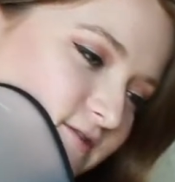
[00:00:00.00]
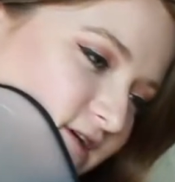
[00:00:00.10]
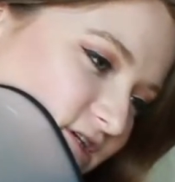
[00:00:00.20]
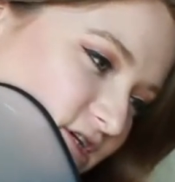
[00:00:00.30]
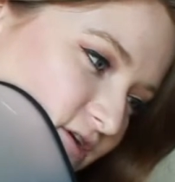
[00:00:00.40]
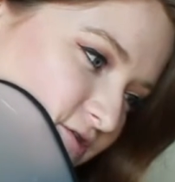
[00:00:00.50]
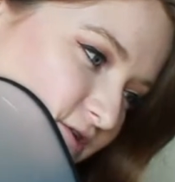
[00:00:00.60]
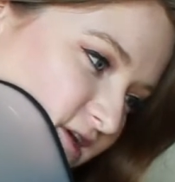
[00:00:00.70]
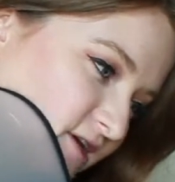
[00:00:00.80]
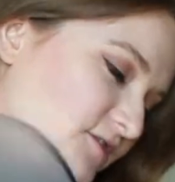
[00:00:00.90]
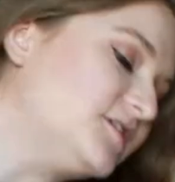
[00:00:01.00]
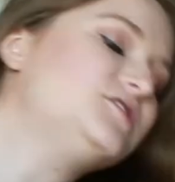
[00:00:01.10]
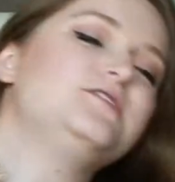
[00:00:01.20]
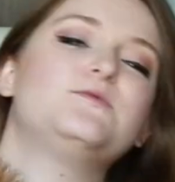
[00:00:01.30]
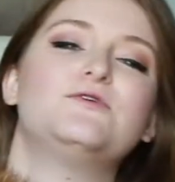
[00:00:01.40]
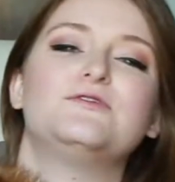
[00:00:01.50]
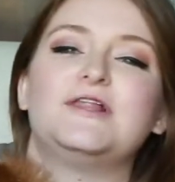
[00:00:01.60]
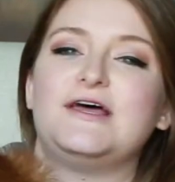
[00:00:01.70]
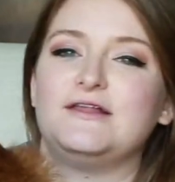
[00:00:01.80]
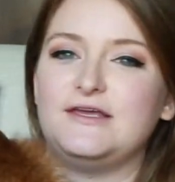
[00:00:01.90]
itchy on her ear that she won't
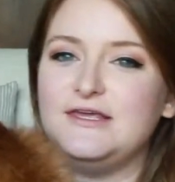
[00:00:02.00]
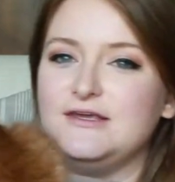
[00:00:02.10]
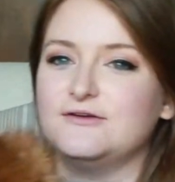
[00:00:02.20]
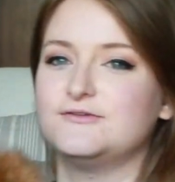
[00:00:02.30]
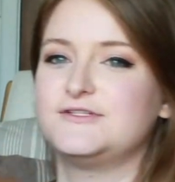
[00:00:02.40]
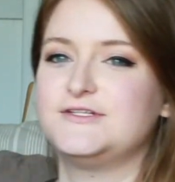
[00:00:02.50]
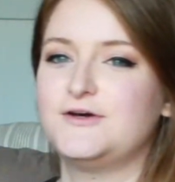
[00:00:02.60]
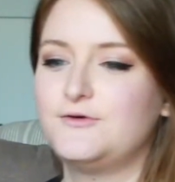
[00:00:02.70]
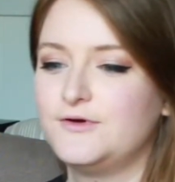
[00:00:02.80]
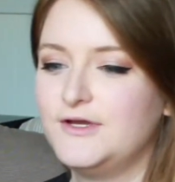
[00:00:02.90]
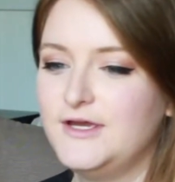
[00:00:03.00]
let heal, so